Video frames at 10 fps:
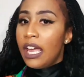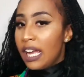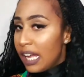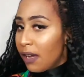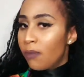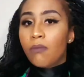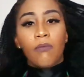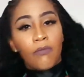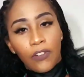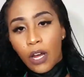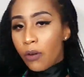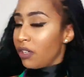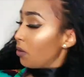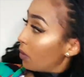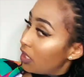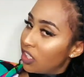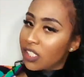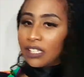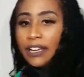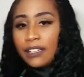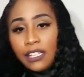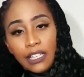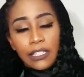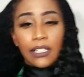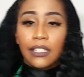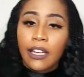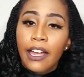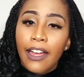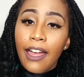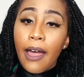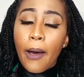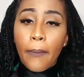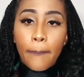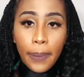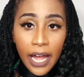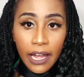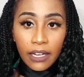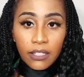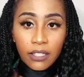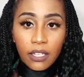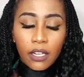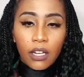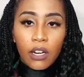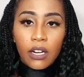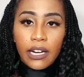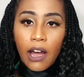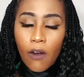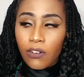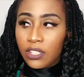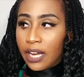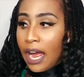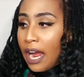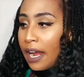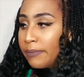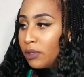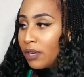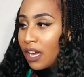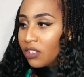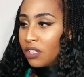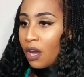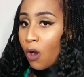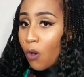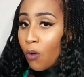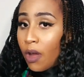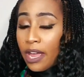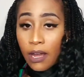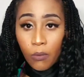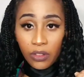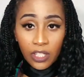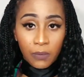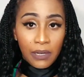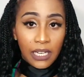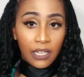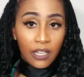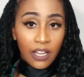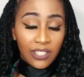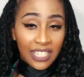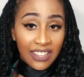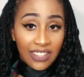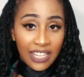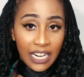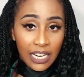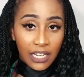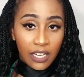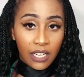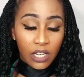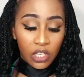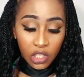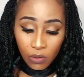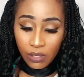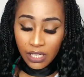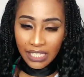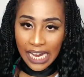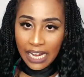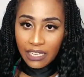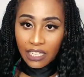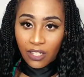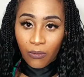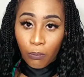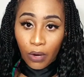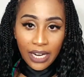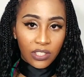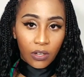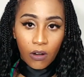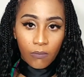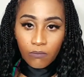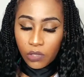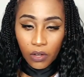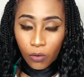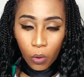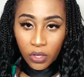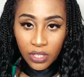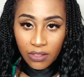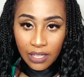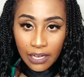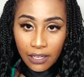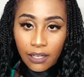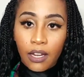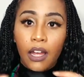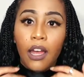it flowed in the wind just like this. But now over time, you guys know, with this being a synthetic unit and that the braids are, of course, synthetic,